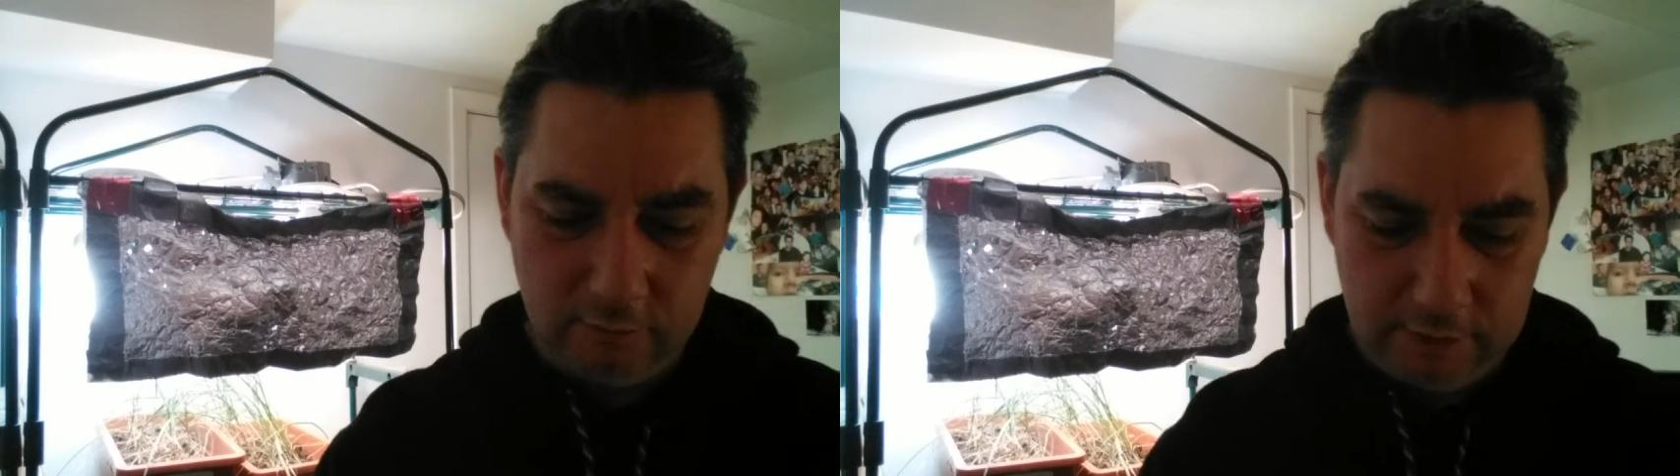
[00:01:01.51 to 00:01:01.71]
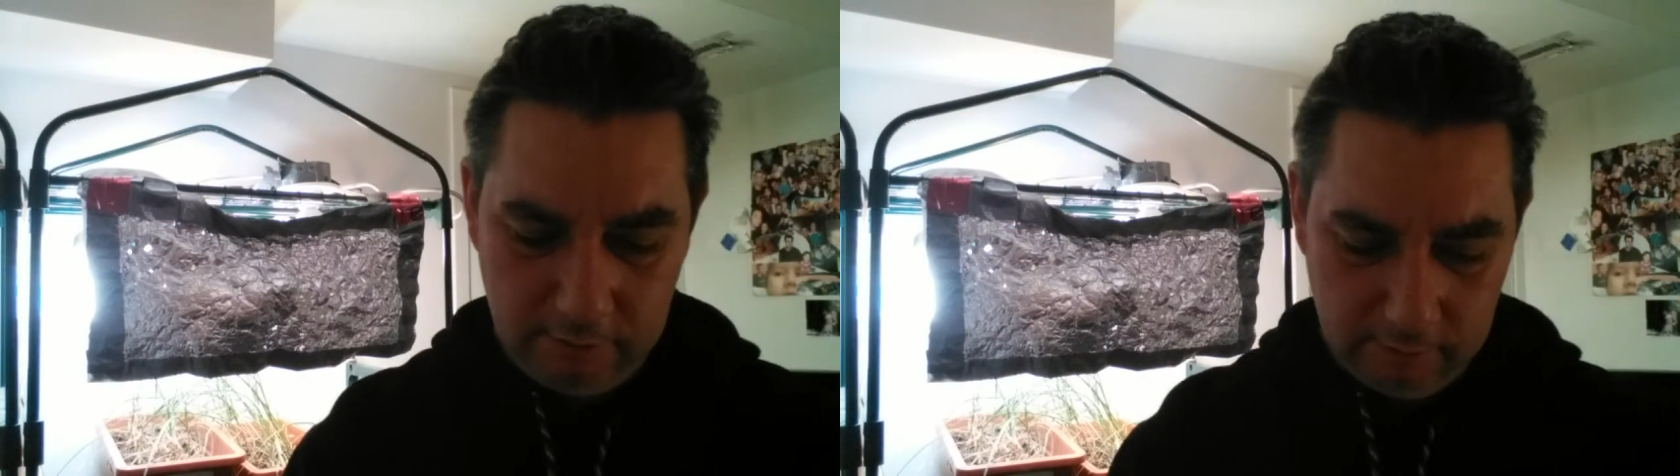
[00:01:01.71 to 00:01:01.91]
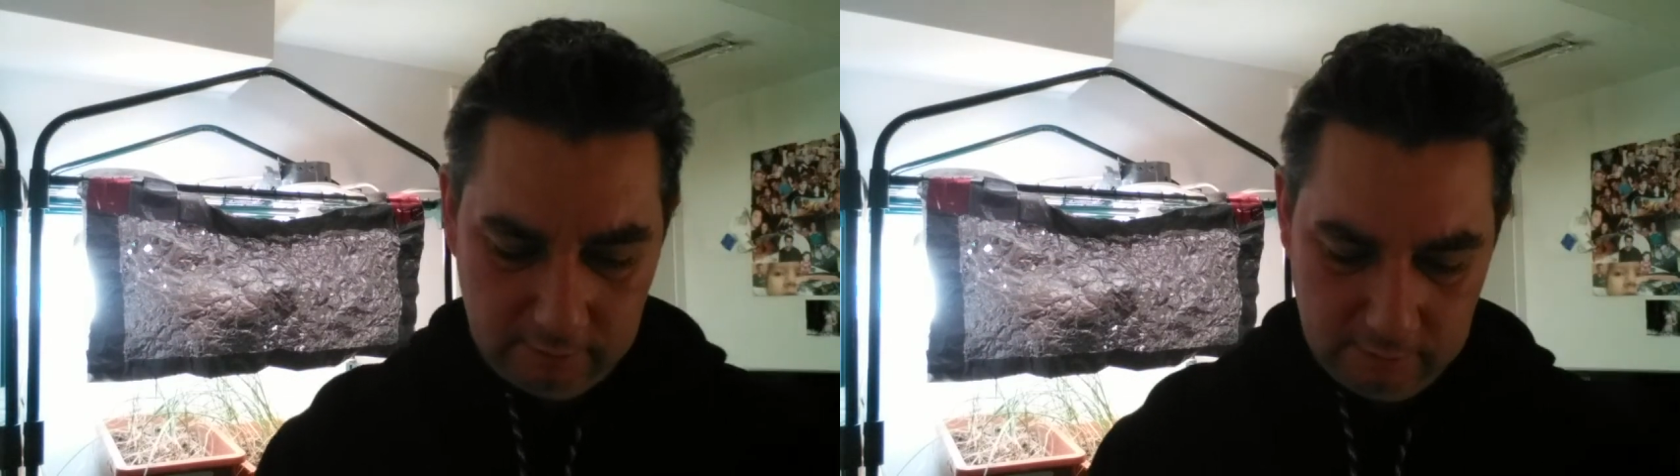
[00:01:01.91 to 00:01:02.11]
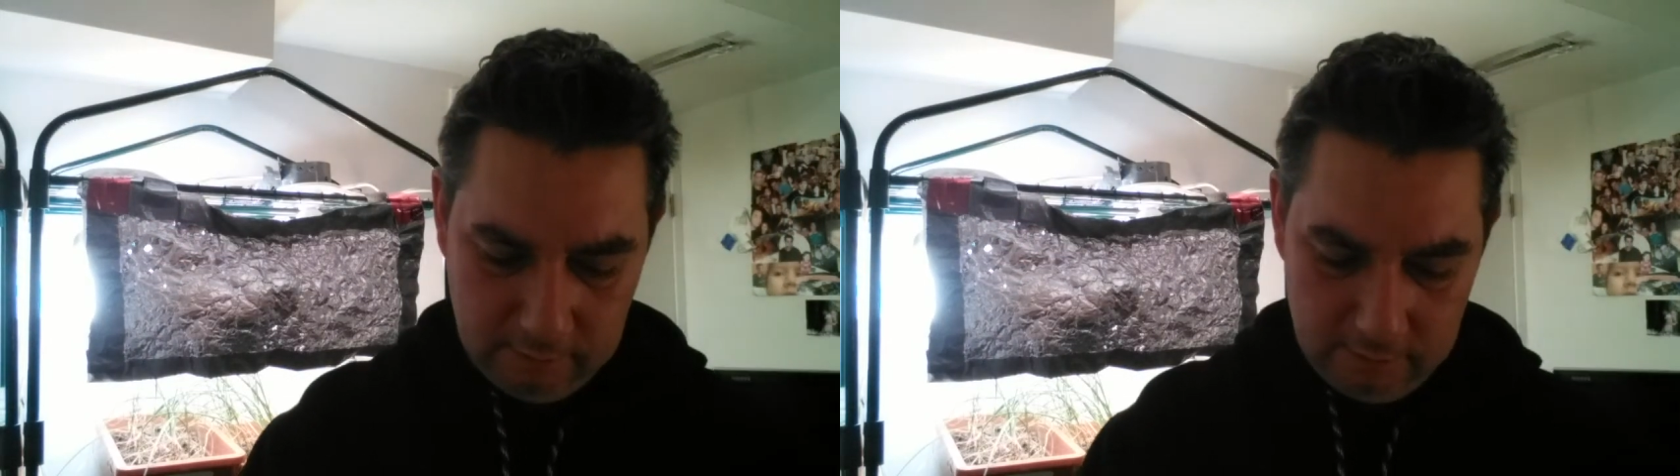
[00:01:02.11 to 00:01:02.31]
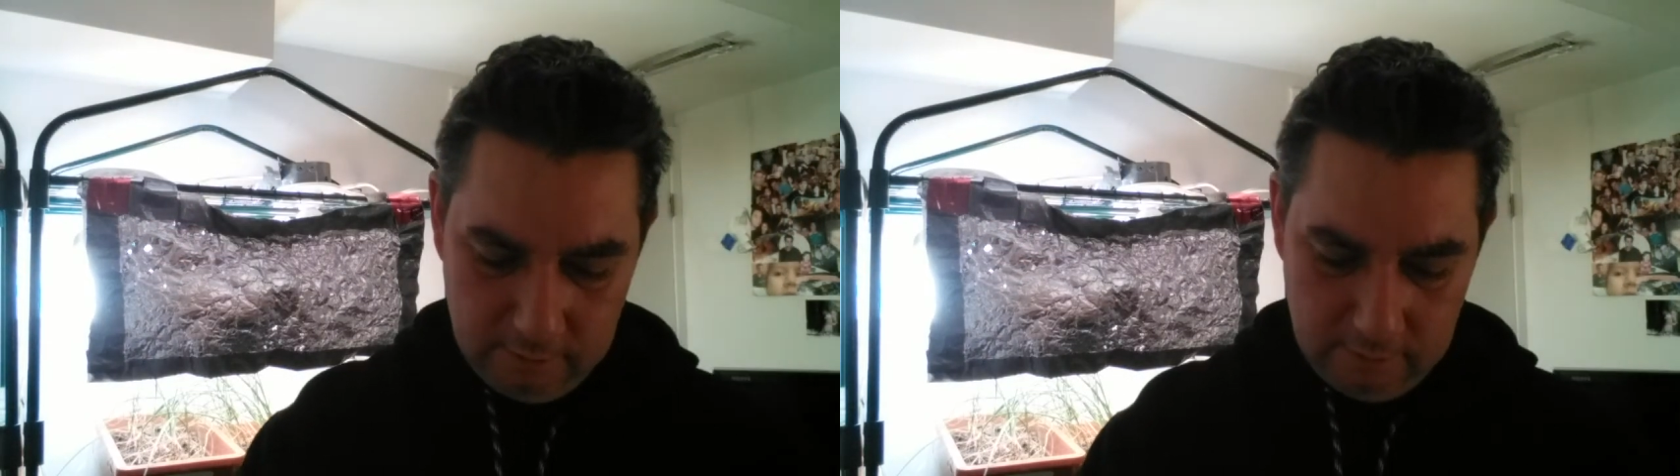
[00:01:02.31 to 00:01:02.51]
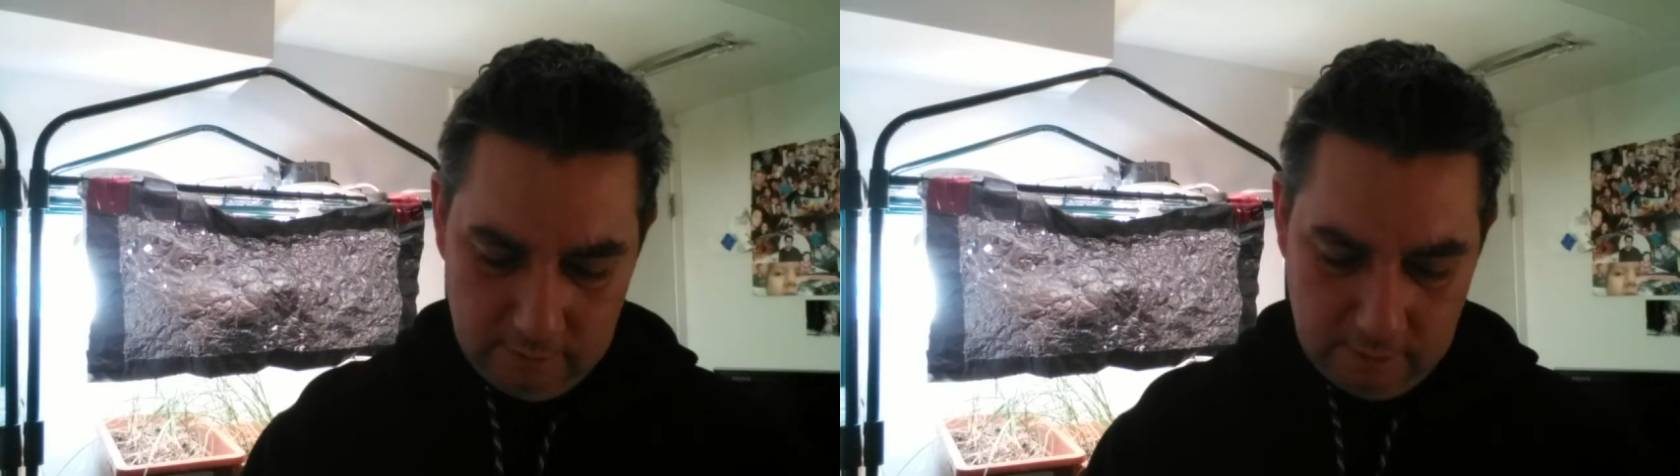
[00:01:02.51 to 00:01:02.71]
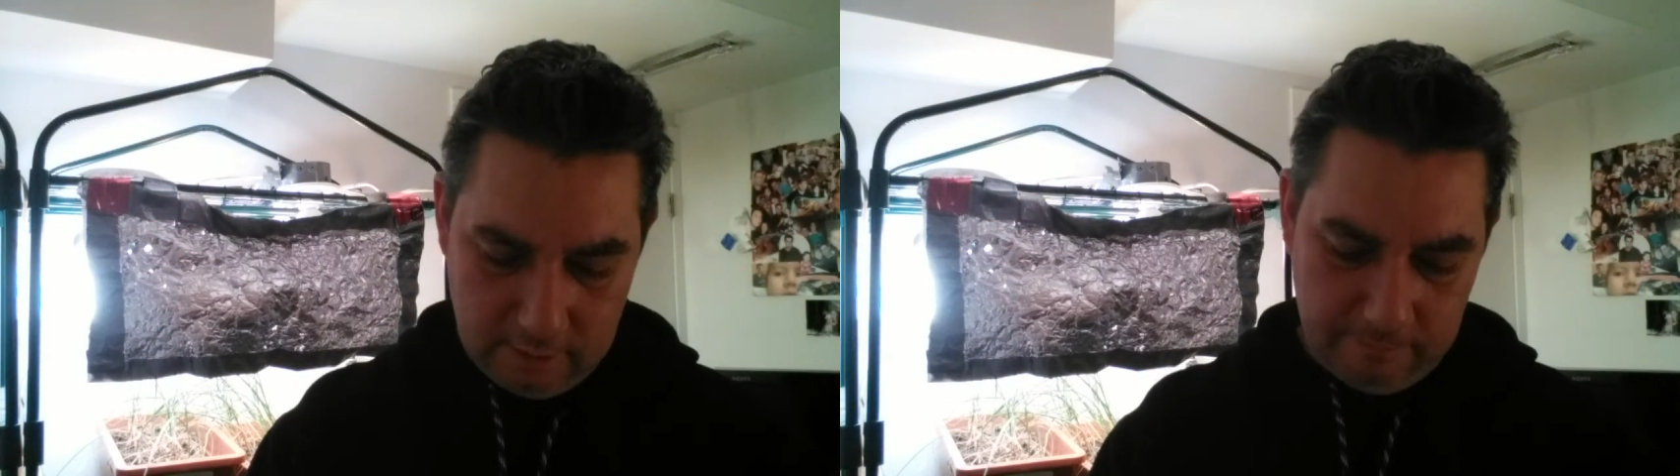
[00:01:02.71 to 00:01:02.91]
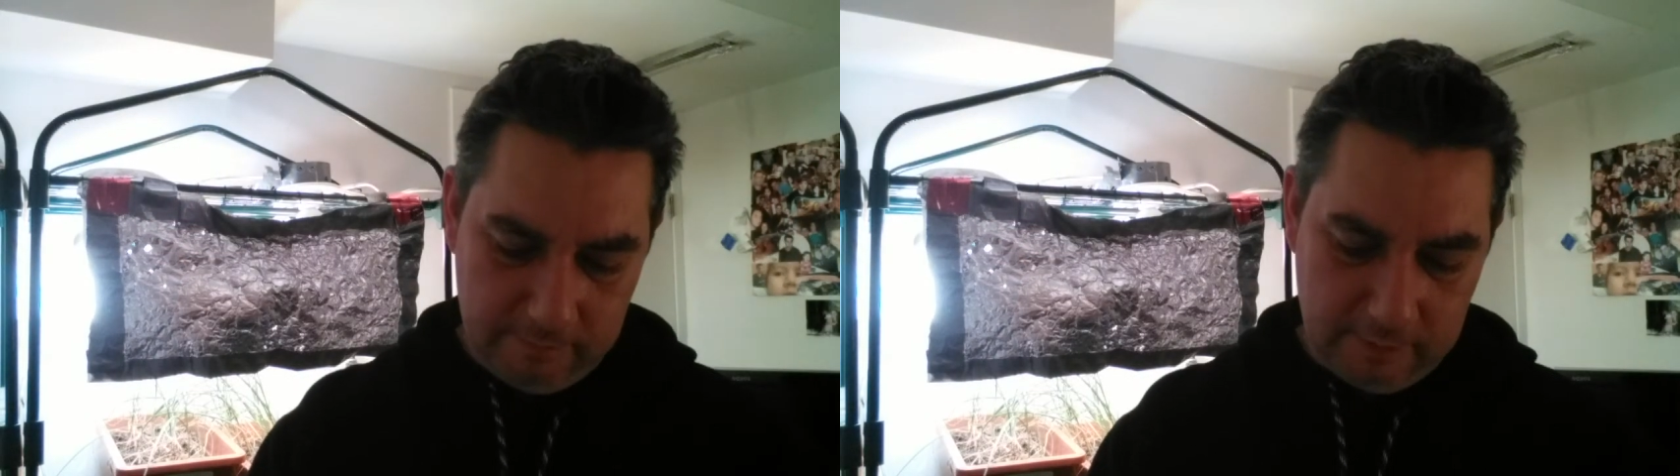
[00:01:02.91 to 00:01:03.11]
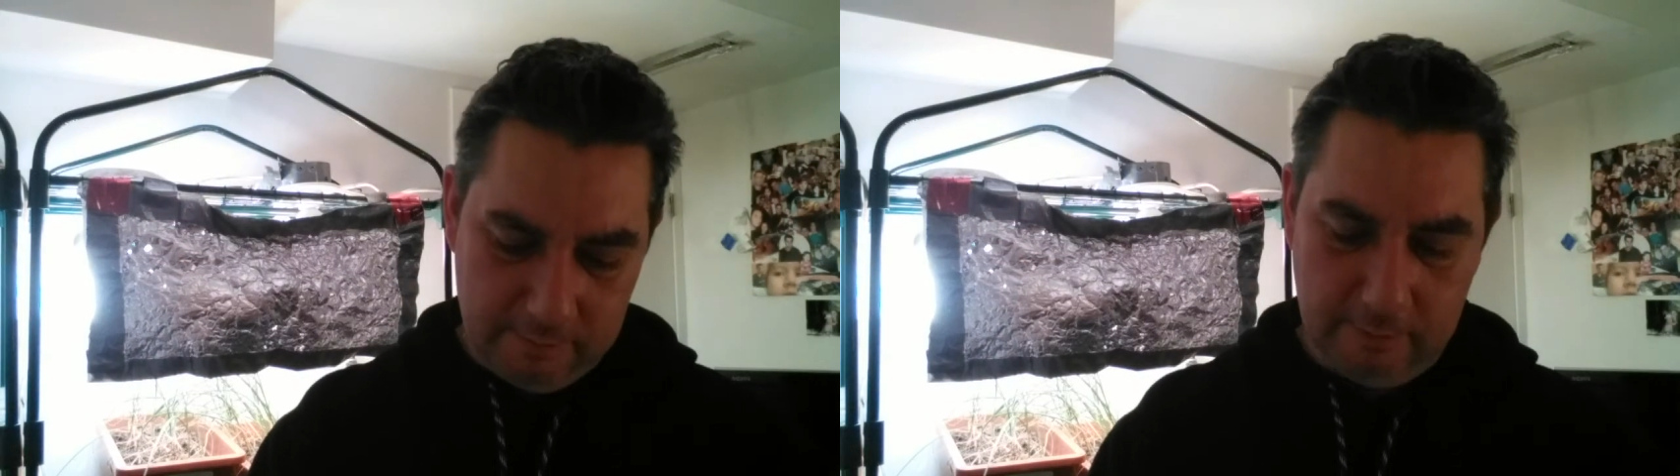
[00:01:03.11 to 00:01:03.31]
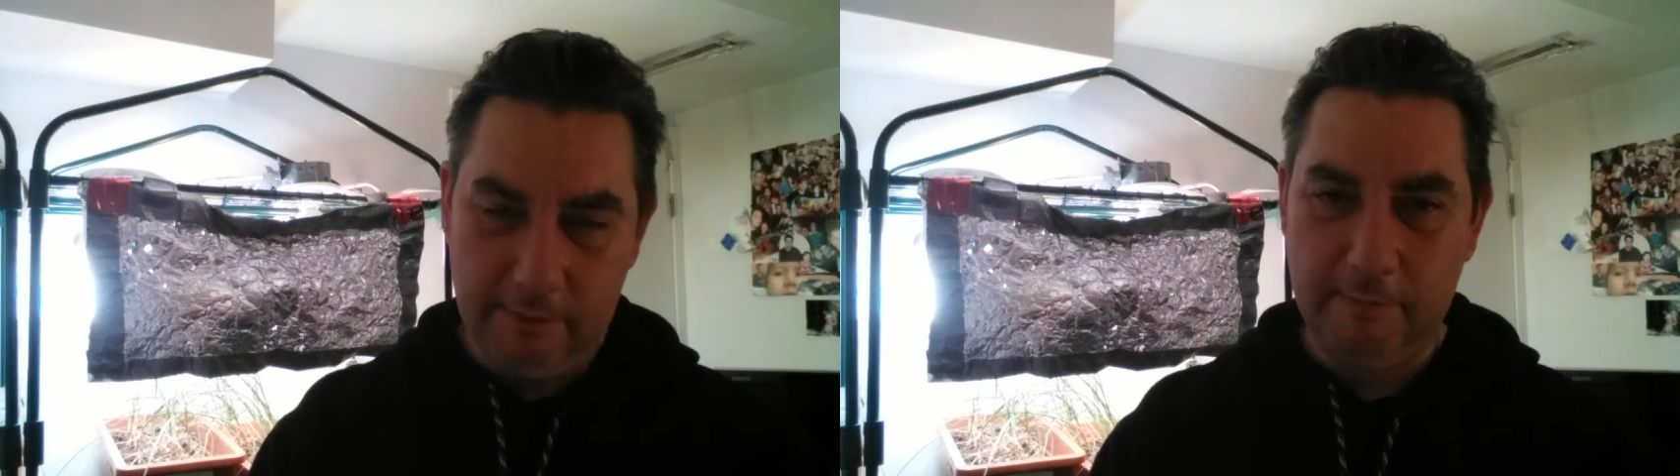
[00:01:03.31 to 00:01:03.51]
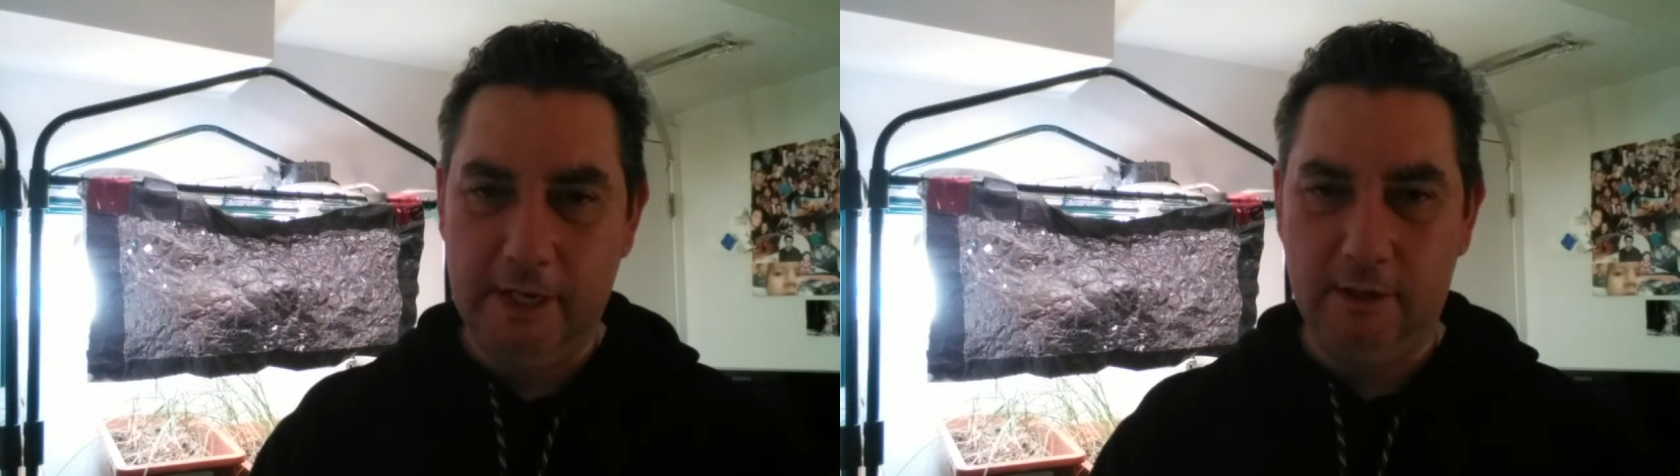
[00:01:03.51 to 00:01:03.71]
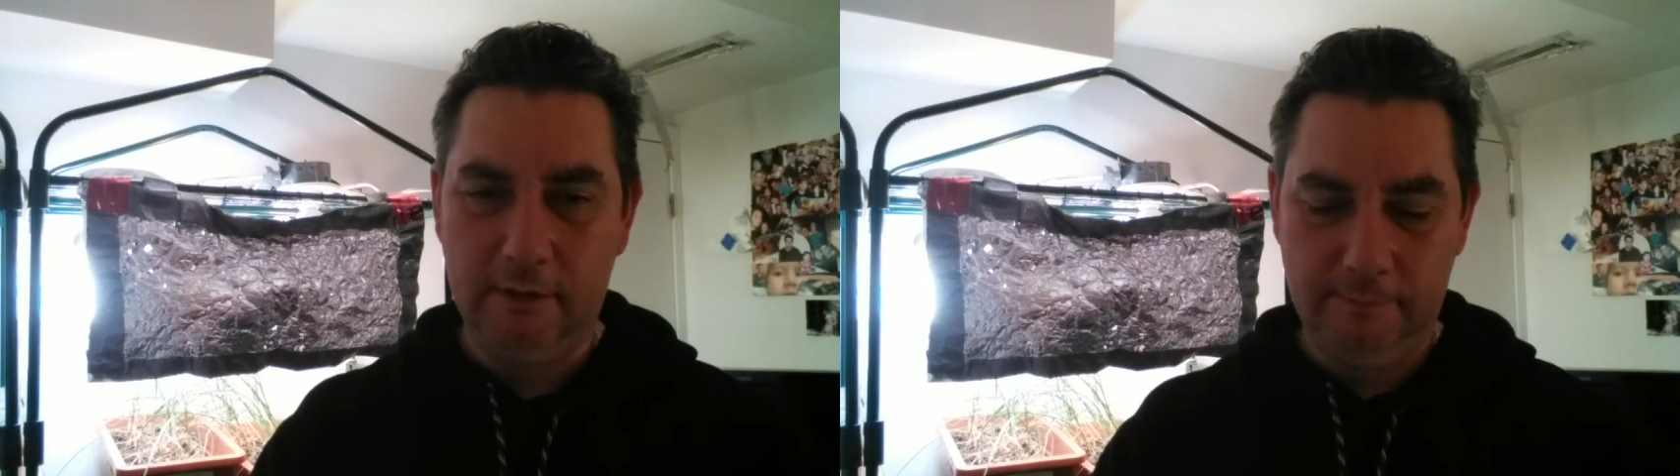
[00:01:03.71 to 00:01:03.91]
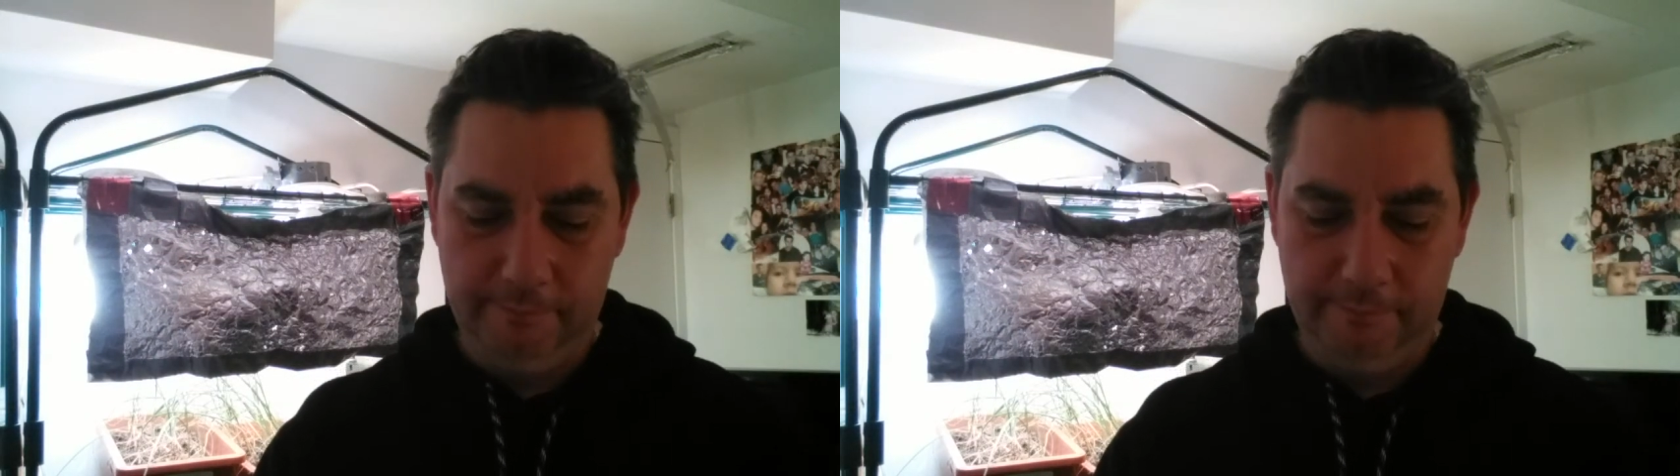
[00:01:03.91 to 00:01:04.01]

ones. Some of them are bigger,